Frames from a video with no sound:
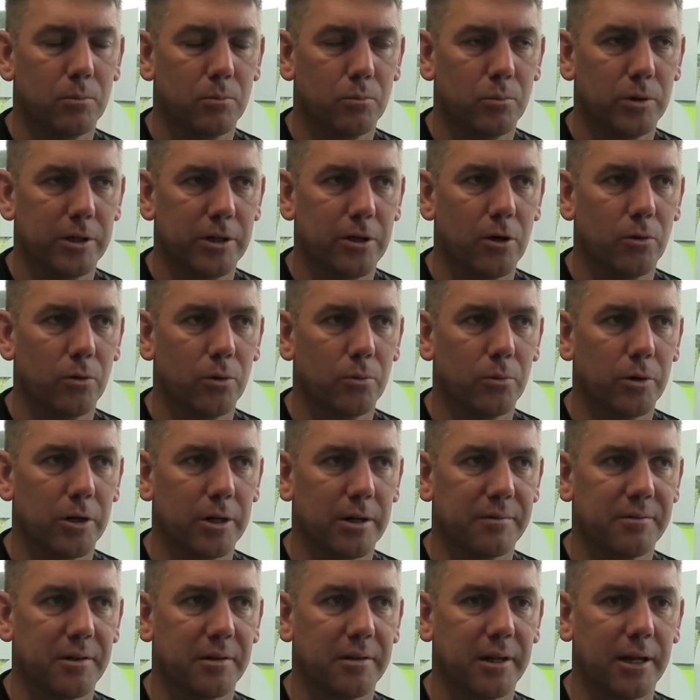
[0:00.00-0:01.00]
we know that we're going
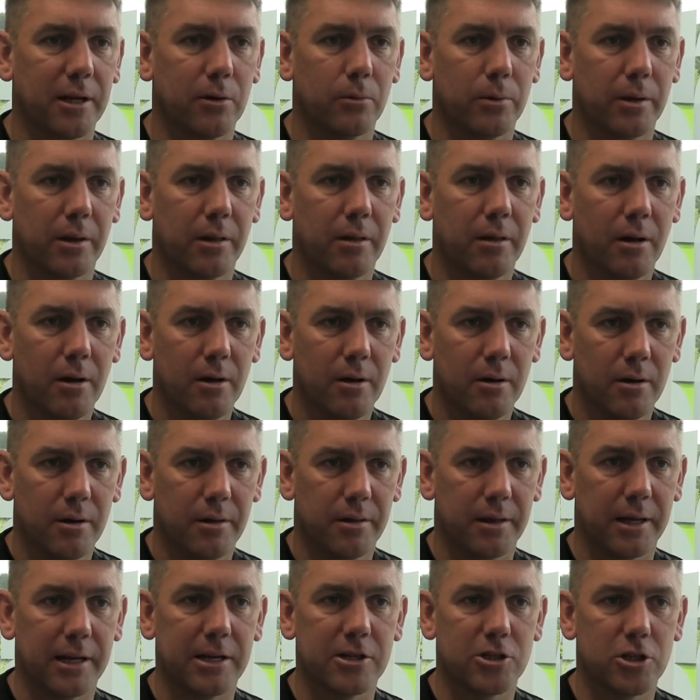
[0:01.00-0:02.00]
to have to deal with
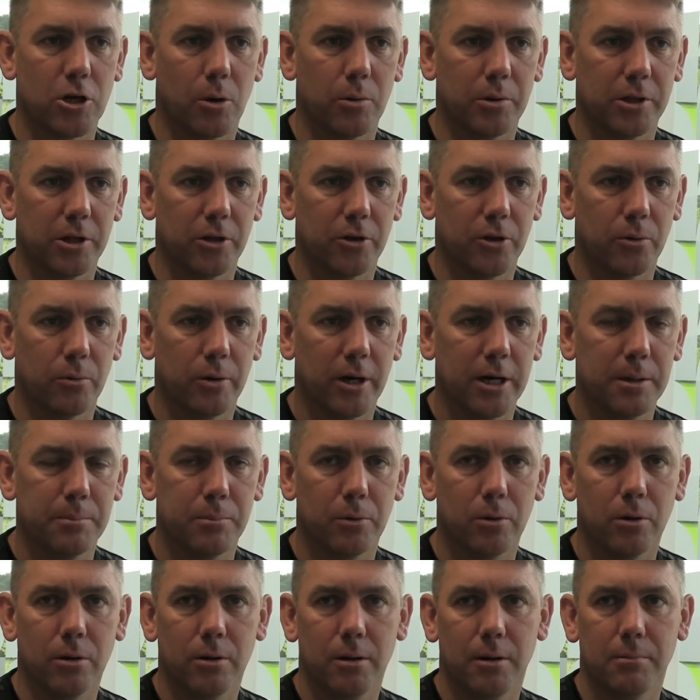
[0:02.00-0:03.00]
things going the other way.
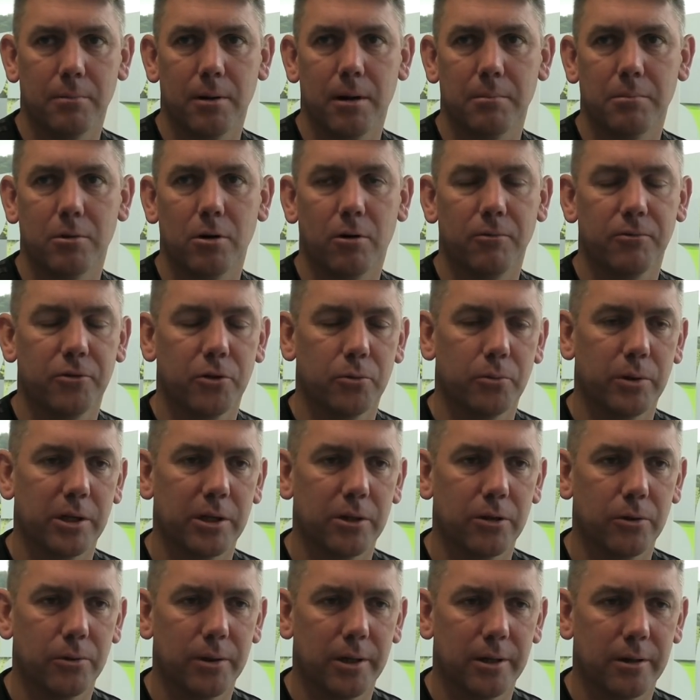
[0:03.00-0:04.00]
But I'm confident we can
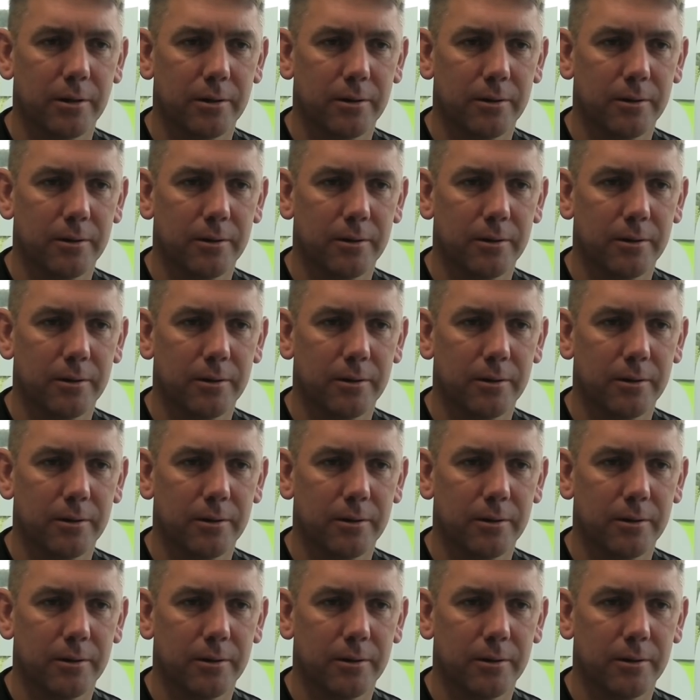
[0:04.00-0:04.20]
do that.